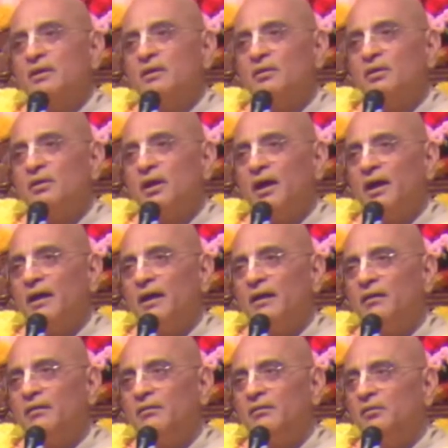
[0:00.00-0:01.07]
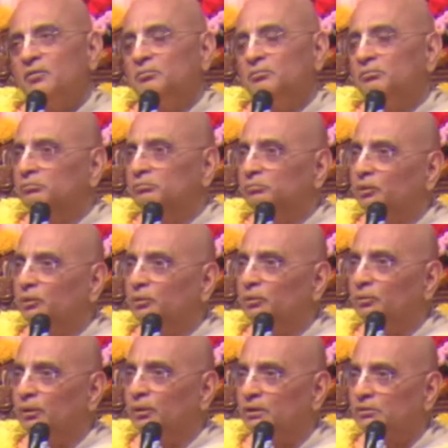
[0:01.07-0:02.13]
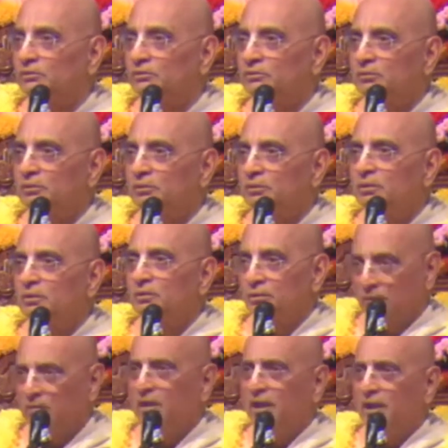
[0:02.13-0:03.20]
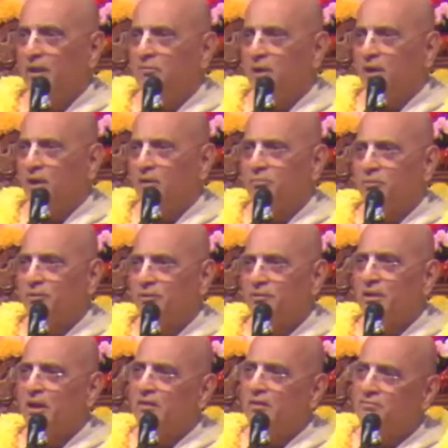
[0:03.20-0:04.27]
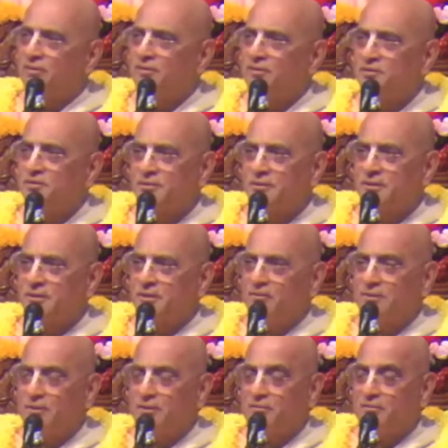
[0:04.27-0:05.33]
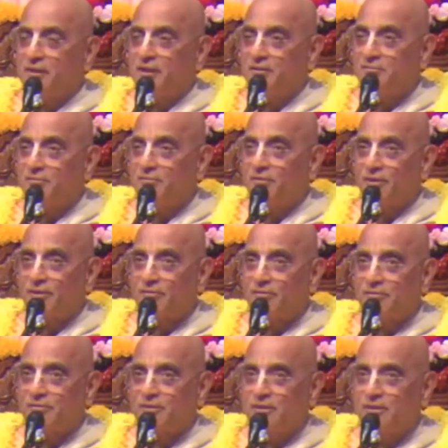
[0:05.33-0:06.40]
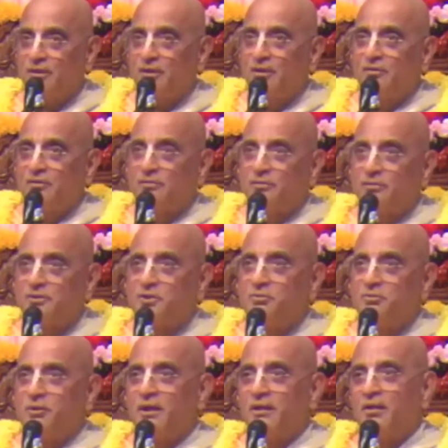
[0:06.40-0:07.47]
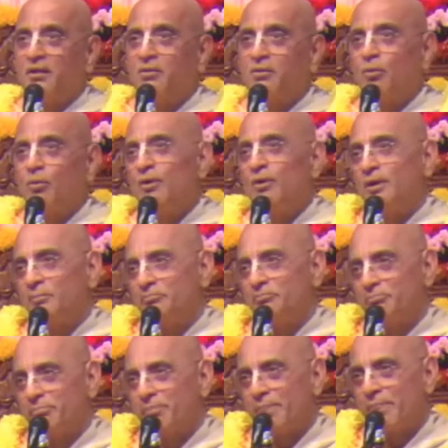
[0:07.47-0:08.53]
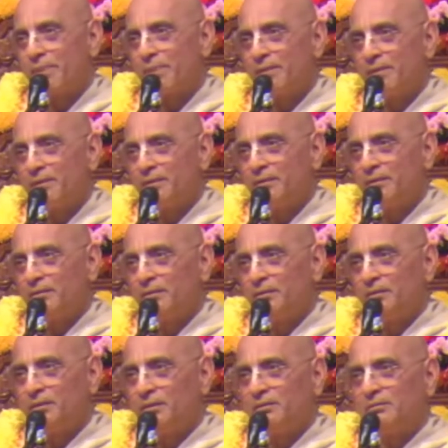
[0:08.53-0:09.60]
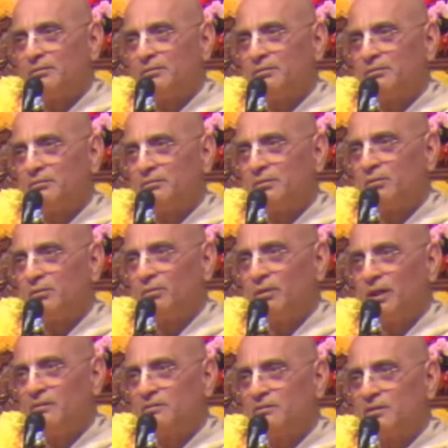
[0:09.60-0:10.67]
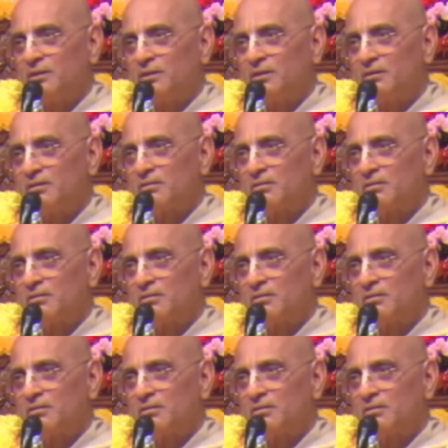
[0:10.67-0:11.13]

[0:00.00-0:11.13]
and who was taken Vanaprastha life, and he was living in a forest. So she went and told him the whole incident.